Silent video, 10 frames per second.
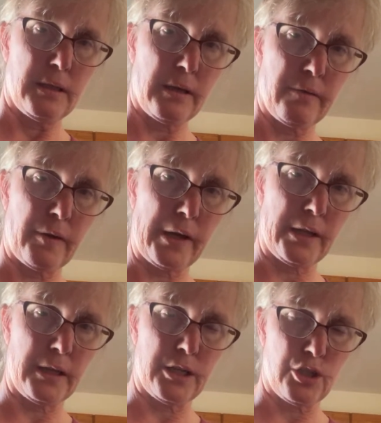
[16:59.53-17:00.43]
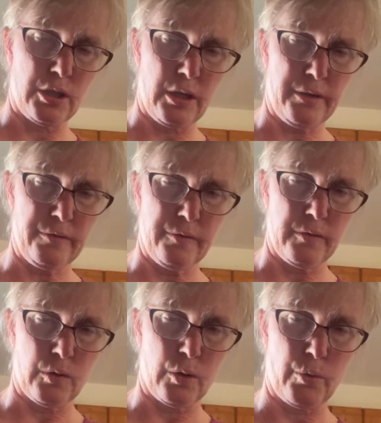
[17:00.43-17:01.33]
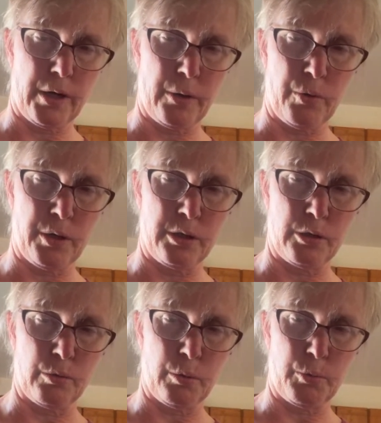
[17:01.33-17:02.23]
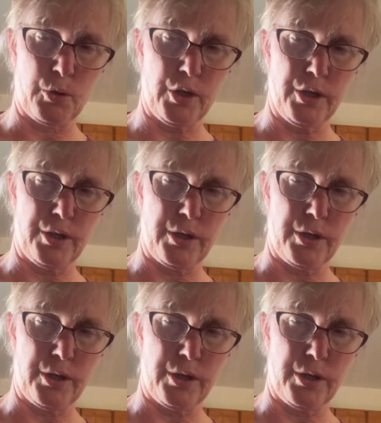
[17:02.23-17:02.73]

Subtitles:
a violation of or what I wanted to report.